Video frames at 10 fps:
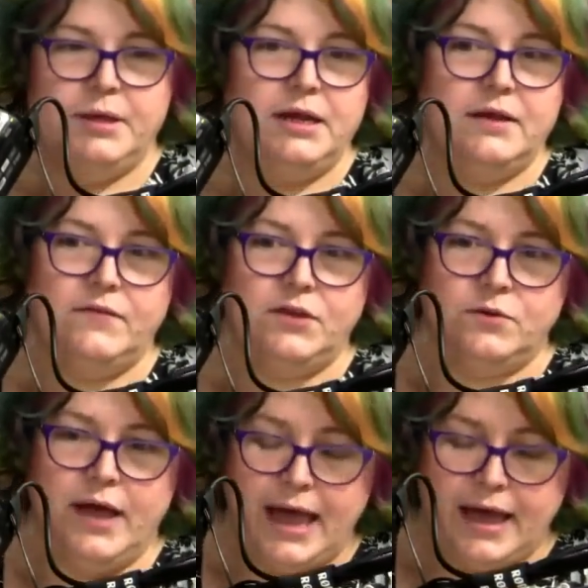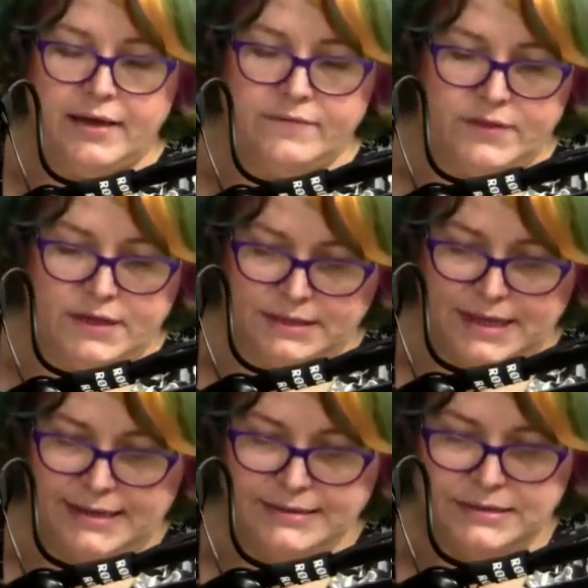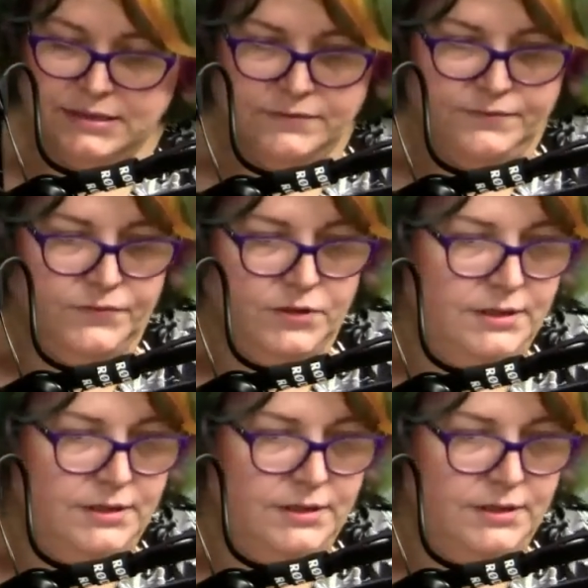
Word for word: of you have the elastic foot,